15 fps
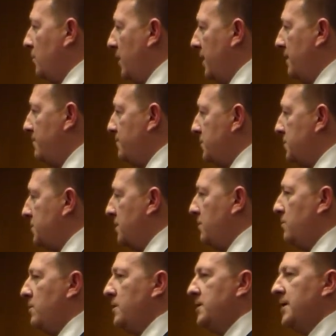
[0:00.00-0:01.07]
right?
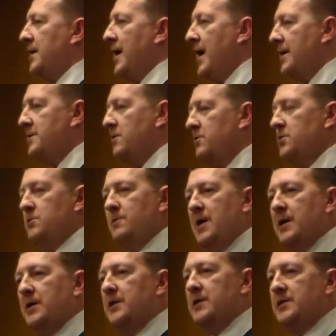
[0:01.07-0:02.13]
So the guy turns
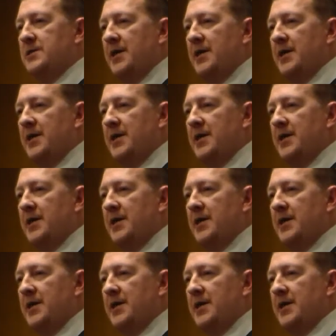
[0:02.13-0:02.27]
around and he